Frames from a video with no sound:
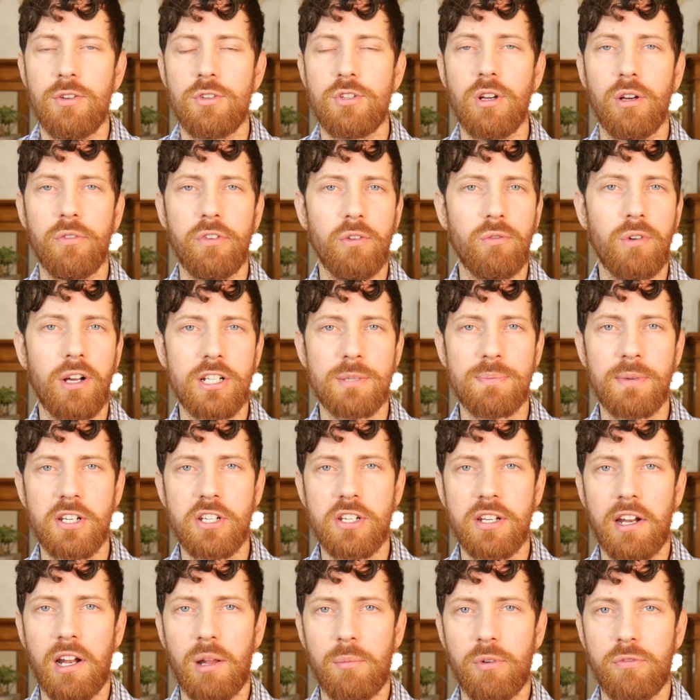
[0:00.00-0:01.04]
So if you've watched my
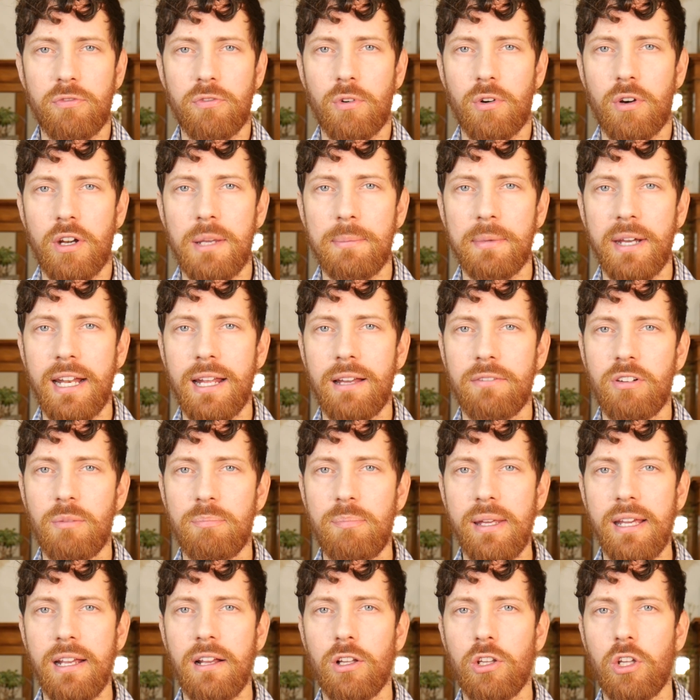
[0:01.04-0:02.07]
channel before, you might have a
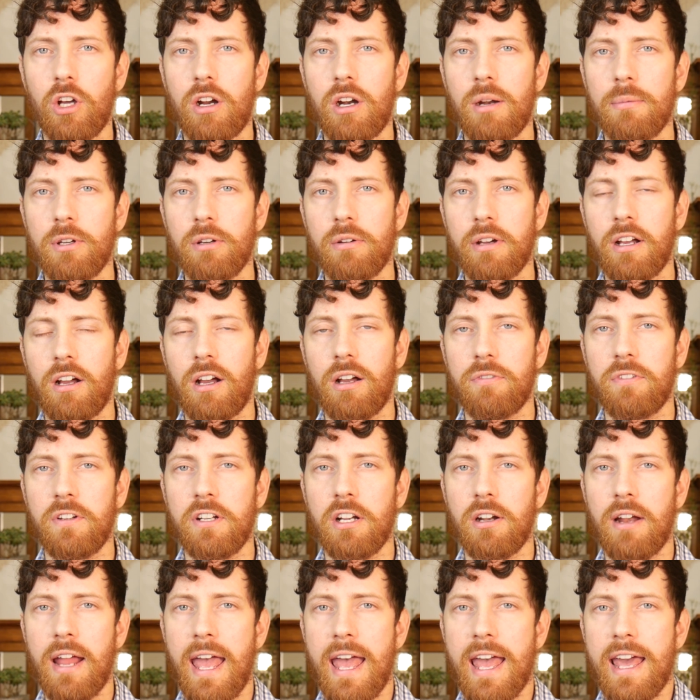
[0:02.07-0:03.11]
big alarm going off in
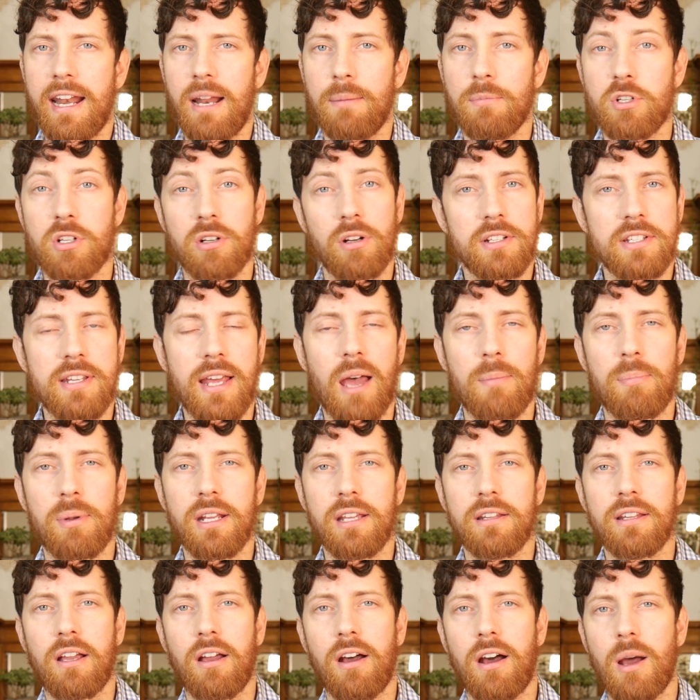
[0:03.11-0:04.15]
your head. I'm sure it's happening
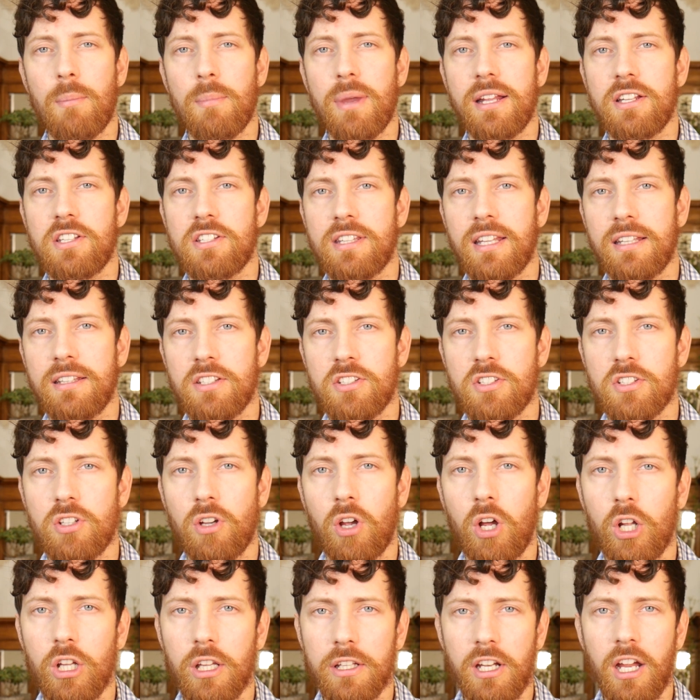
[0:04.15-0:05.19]
in the comments that this is
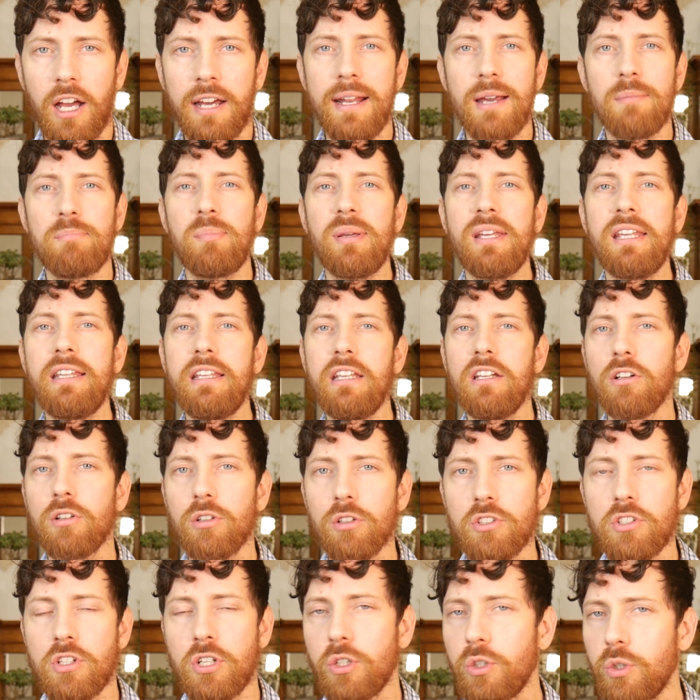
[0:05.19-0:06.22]
all an
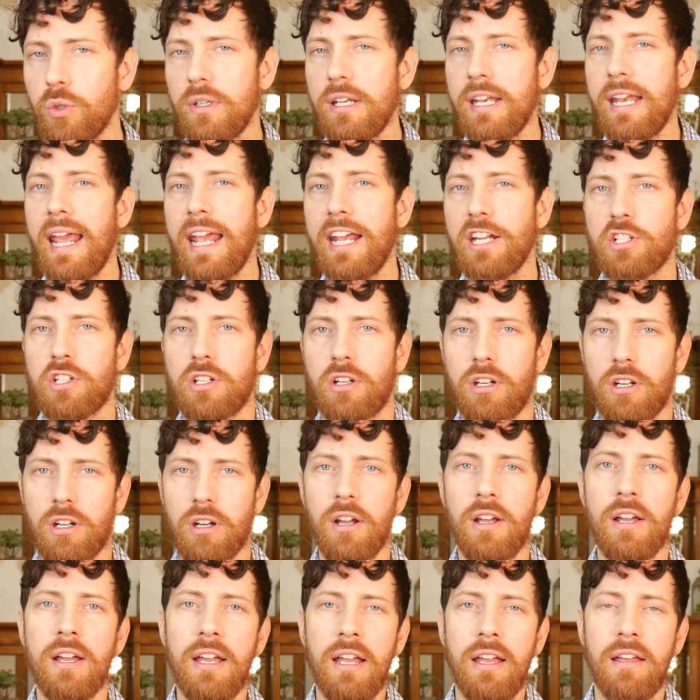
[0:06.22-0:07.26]
appeal to
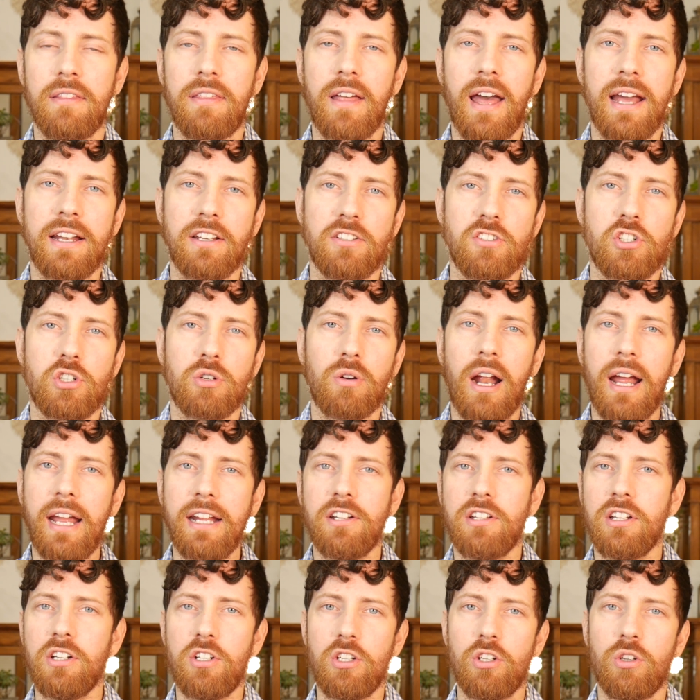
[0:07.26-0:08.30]
nature that
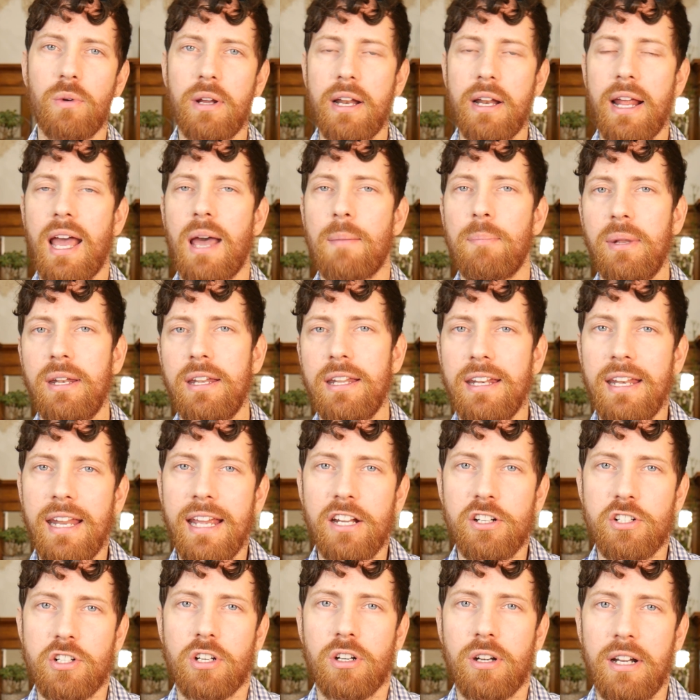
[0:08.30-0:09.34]
trying to do what happened in
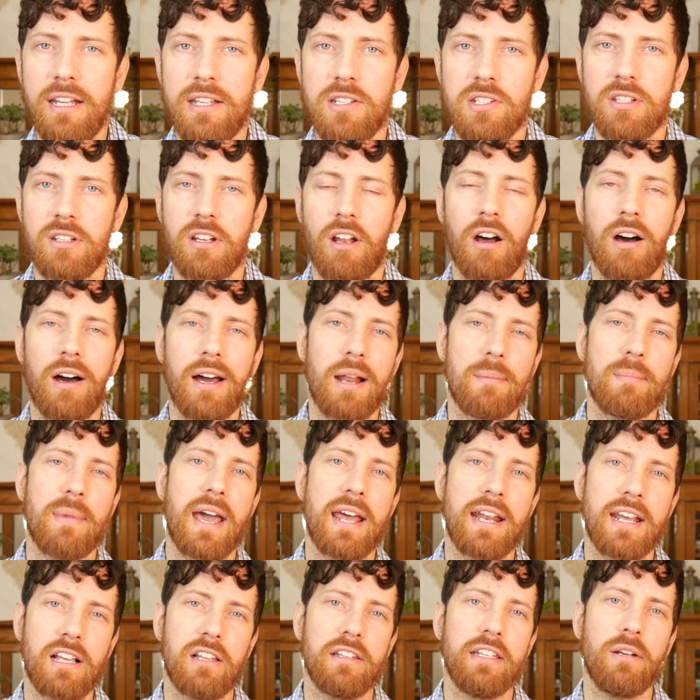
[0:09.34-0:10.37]
nature isn't
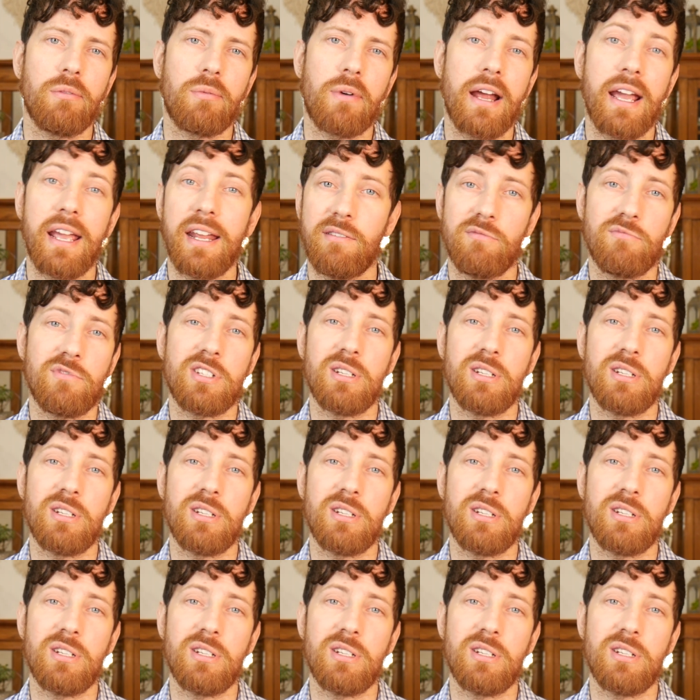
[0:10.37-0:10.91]
automatically right.